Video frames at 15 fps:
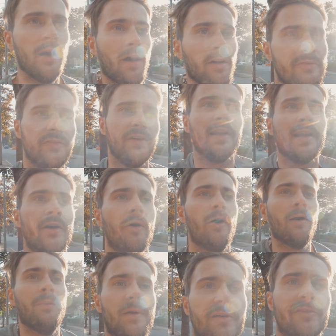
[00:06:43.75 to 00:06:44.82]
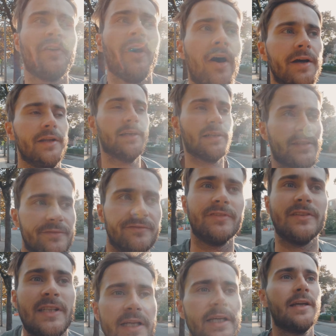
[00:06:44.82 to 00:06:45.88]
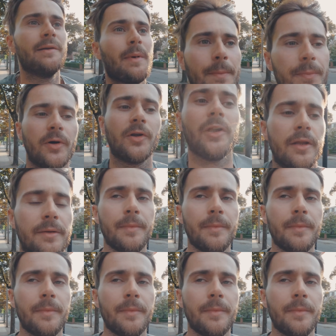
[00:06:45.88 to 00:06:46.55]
I'm feeling quite a bit of tiredness and fatigue in my body at the